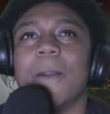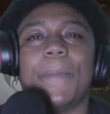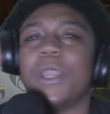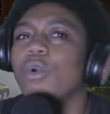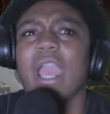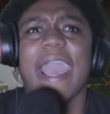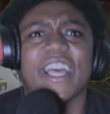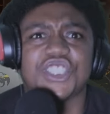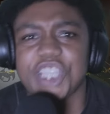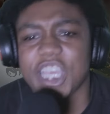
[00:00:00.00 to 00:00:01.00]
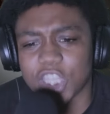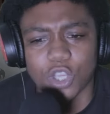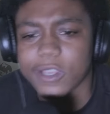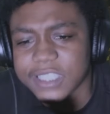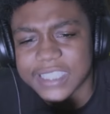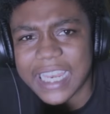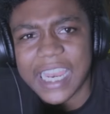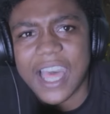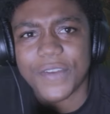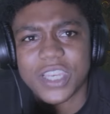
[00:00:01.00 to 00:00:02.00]
But who cares? Shit, the Christians ain't
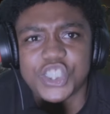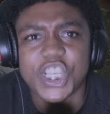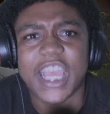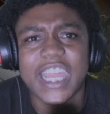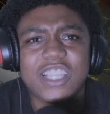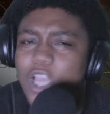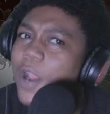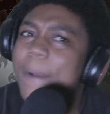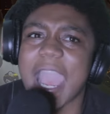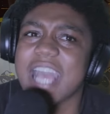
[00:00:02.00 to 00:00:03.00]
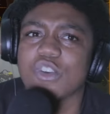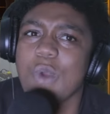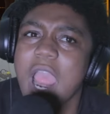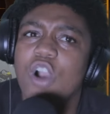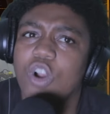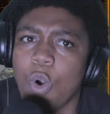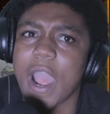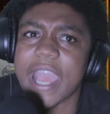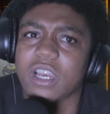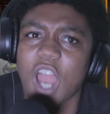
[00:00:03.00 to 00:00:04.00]
loving. Shit, they'll turn my ass around
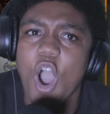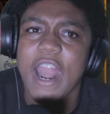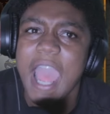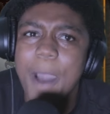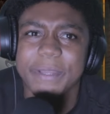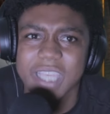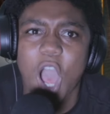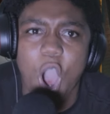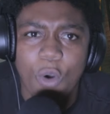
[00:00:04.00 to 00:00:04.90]
quick. Lord, help us all,